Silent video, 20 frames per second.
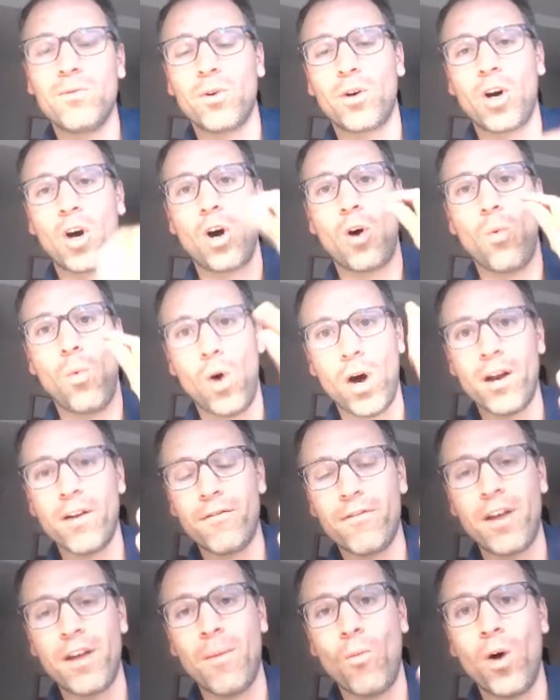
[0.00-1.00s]
We'll call one
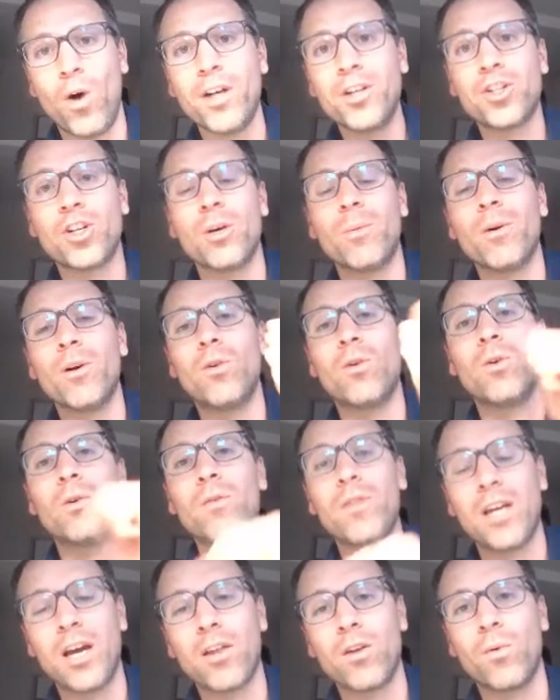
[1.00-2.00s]
of them one terminal,
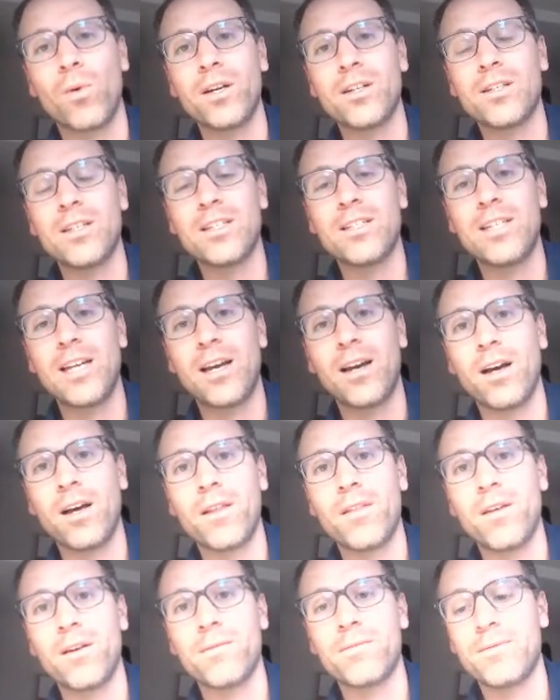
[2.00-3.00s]
the other one is the, se
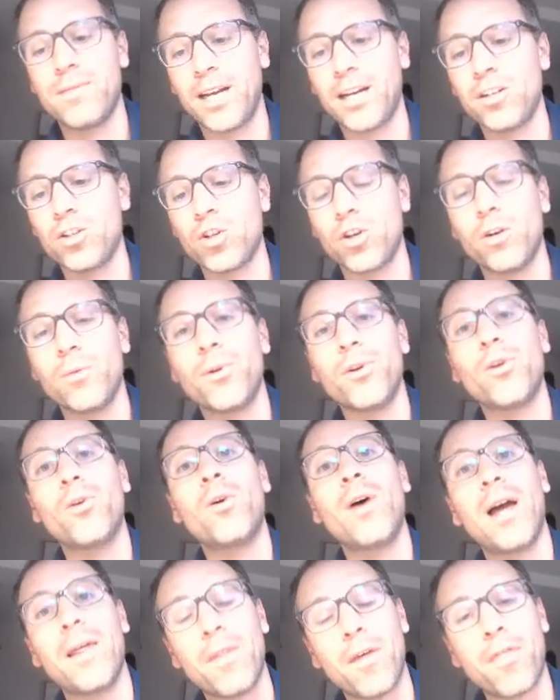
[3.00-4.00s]
uh, the second
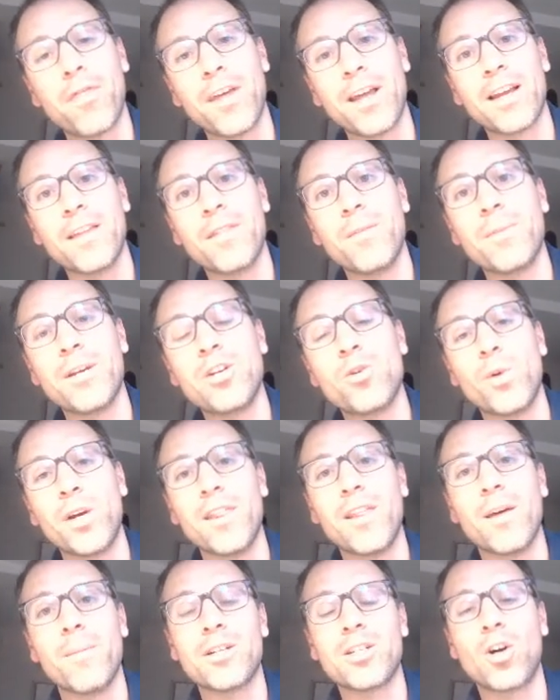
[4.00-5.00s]
terminal, and the thing in between
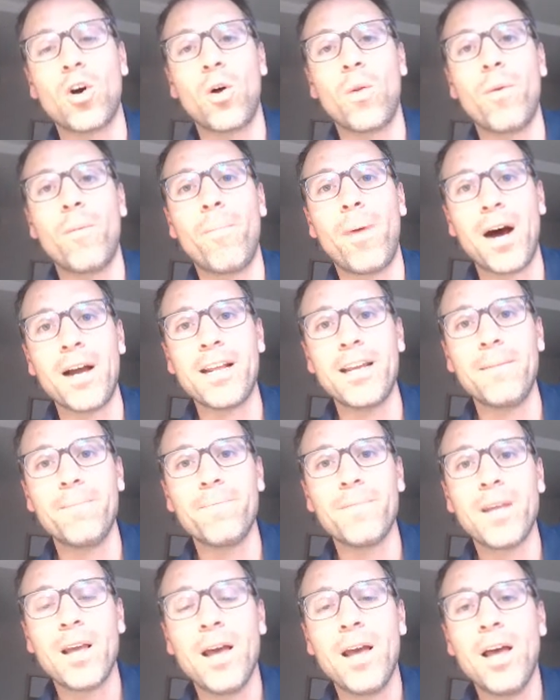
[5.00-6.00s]
them is called the body.
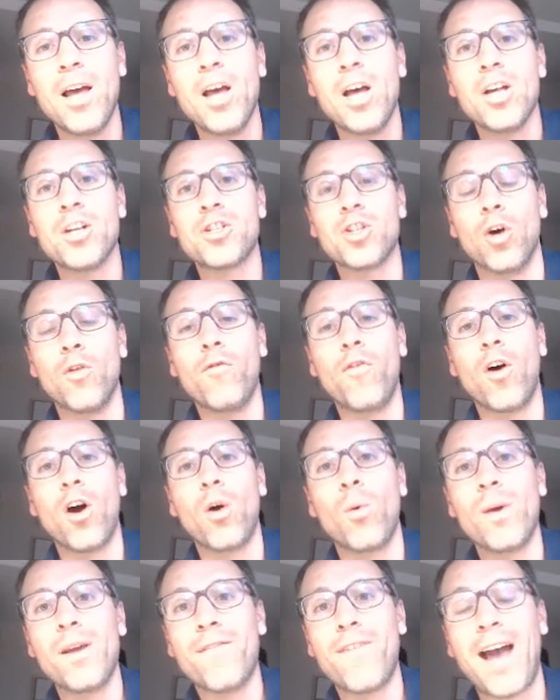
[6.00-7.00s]
So
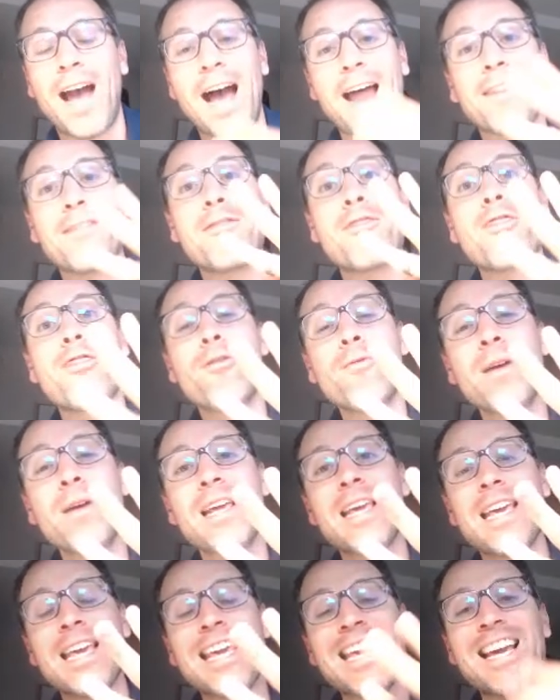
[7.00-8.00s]
far, we've had
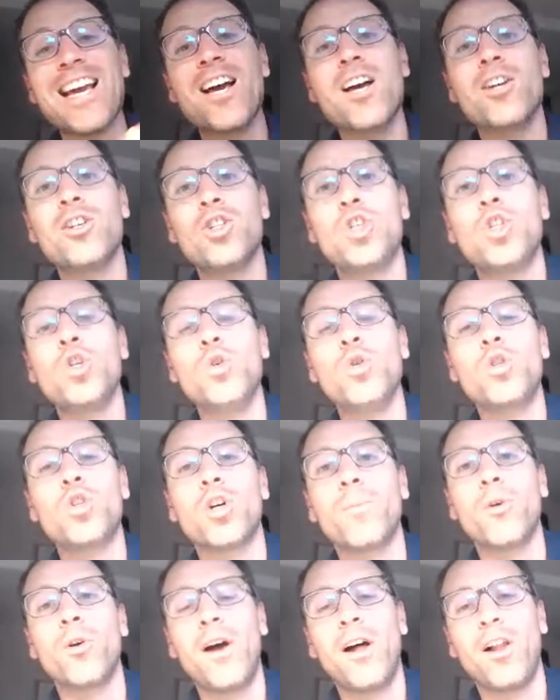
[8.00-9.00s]
three two
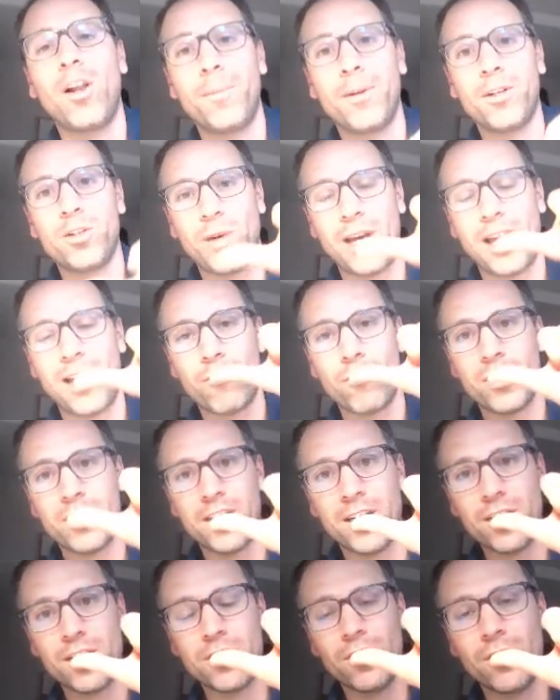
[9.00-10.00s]
terminal elements. We have
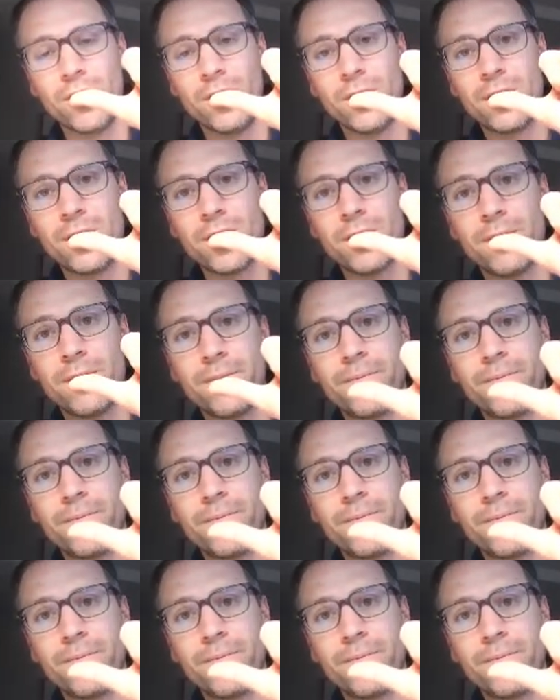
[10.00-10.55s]
resistors,